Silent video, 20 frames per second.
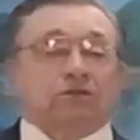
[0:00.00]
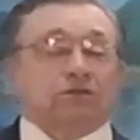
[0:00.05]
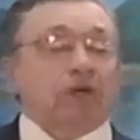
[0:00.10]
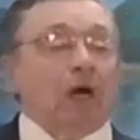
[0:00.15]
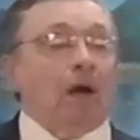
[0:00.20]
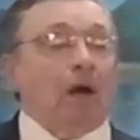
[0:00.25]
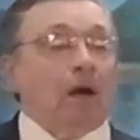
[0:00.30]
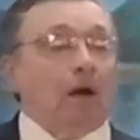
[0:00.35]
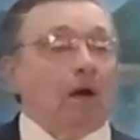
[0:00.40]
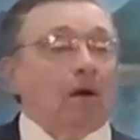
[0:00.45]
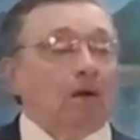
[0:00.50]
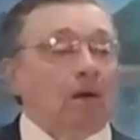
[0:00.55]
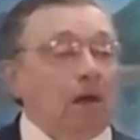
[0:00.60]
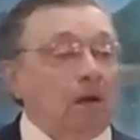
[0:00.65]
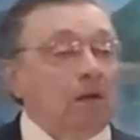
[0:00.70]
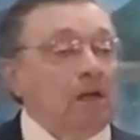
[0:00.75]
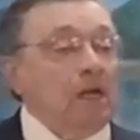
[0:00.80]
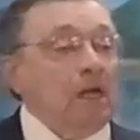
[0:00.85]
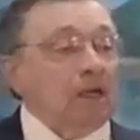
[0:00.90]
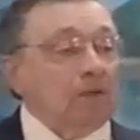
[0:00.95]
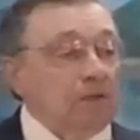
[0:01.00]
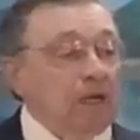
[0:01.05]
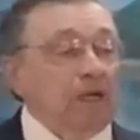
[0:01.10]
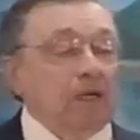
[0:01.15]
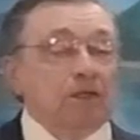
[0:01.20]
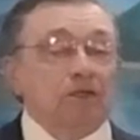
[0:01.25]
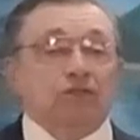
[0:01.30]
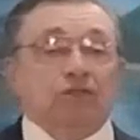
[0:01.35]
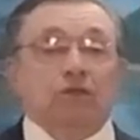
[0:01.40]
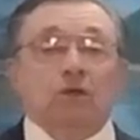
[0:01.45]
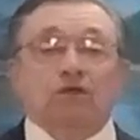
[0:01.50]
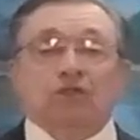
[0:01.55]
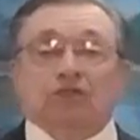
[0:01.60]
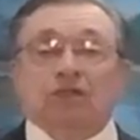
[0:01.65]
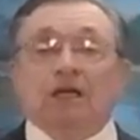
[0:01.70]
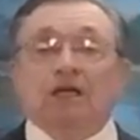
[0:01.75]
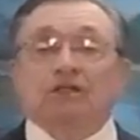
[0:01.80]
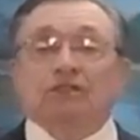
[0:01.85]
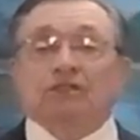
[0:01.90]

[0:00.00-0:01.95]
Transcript: there needs to see